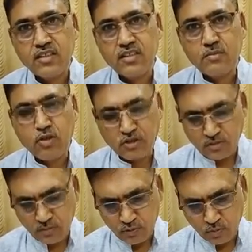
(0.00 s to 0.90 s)
in the
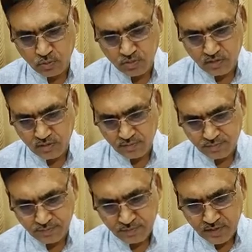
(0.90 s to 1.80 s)
bottom of the ocean.
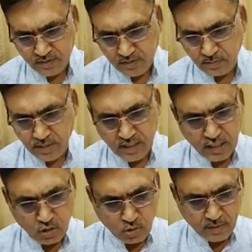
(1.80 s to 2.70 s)
Similarly,
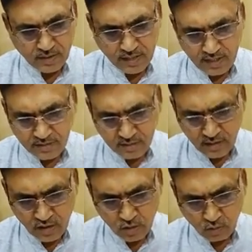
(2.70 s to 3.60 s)
no one can
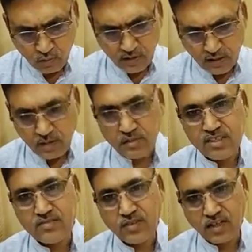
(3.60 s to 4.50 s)
overcome
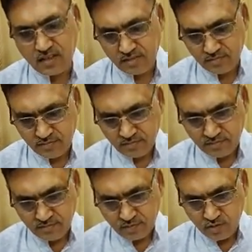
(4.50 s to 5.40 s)
his will.
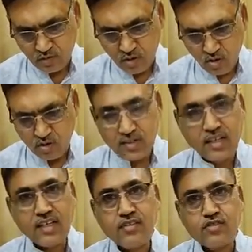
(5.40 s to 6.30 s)
God
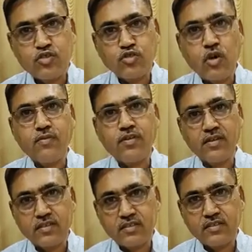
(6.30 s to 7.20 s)
is sovereign.
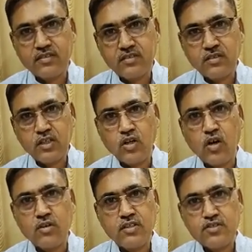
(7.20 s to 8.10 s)

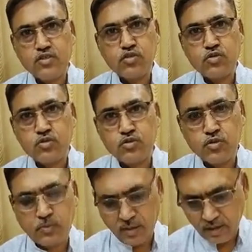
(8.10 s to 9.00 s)
God is
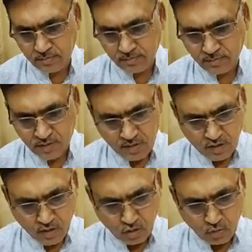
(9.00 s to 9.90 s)
supreme.
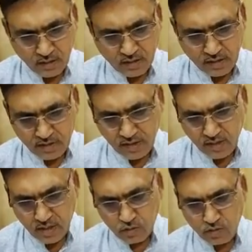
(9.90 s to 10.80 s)
No one can
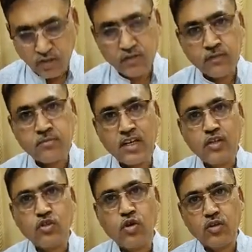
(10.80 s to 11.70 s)
dare to give him
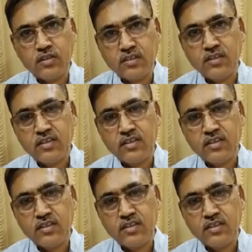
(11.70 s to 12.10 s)
any order.